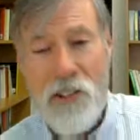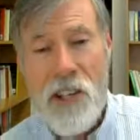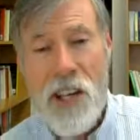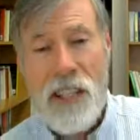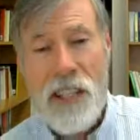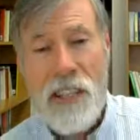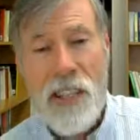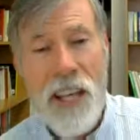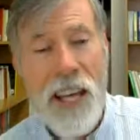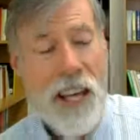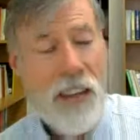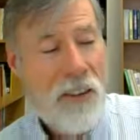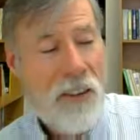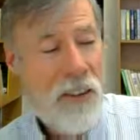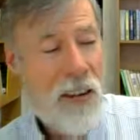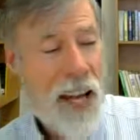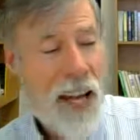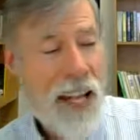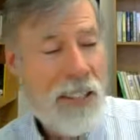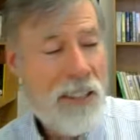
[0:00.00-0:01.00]
got
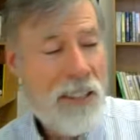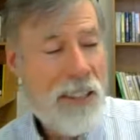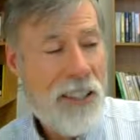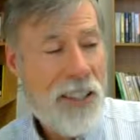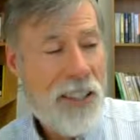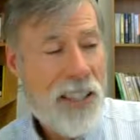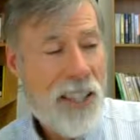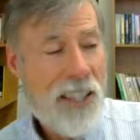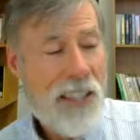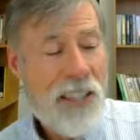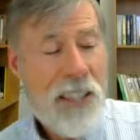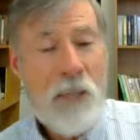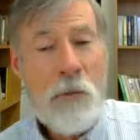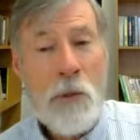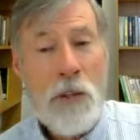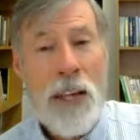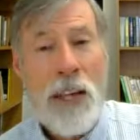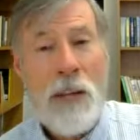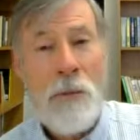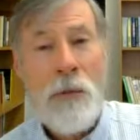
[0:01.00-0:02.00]
together and did what
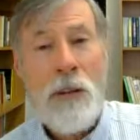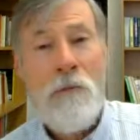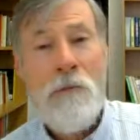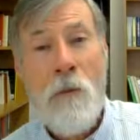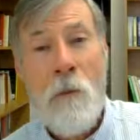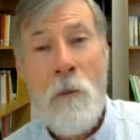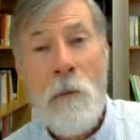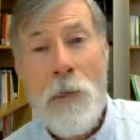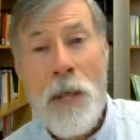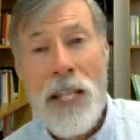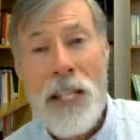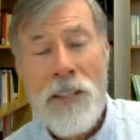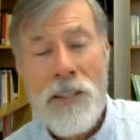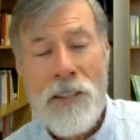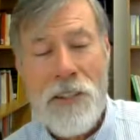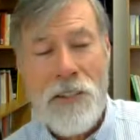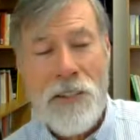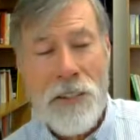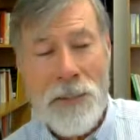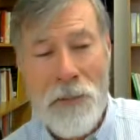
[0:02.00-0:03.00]
they had been forbidden to
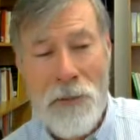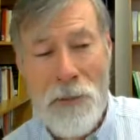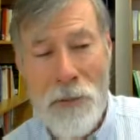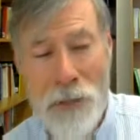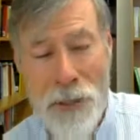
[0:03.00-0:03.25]
do,